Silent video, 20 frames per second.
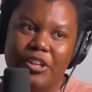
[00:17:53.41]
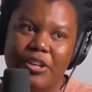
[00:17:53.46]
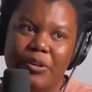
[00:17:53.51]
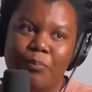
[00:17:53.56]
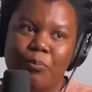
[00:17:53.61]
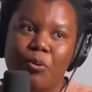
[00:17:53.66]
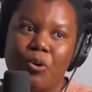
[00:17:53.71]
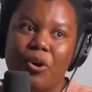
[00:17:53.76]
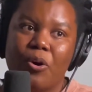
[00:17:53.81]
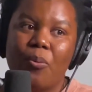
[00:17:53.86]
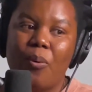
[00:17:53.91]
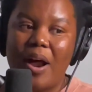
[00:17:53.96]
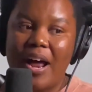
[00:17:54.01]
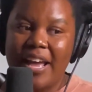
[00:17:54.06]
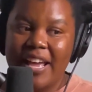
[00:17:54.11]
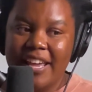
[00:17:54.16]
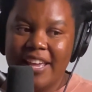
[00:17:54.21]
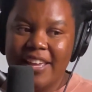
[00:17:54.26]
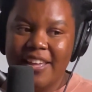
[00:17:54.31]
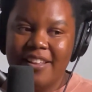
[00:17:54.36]
more
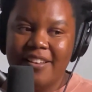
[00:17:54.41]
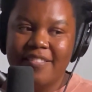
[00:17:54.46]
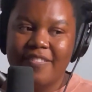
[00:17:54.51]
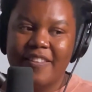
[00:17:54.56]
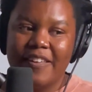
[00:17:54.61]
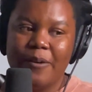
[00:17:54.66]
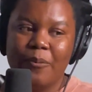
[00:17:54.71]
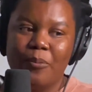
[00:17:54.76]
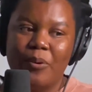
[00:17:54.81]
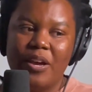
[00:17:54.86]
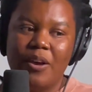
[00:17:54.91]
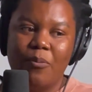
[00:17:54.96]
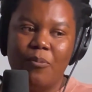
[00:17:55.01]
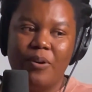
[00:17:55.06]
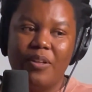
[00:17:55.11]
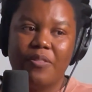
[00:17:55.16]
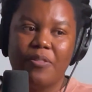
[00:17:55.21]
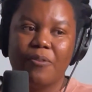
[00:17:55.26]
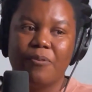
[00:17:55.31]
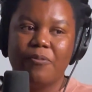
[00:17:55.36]
quiet, they went
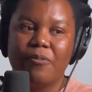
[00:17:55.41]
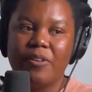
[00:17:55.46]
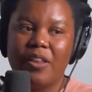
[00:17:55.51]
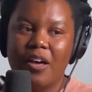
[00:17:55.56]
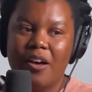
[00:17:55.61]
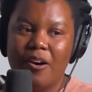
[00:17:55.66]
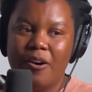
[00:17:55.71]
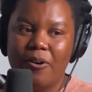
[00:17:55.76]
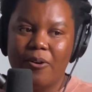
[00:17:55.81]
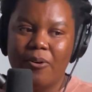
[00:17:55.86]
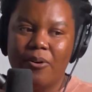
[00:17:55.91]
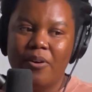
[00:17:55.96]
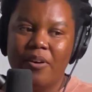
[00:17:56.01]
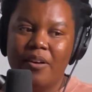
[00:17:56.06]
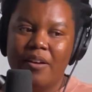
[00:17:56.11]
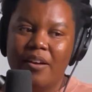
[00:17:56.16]
with the flow,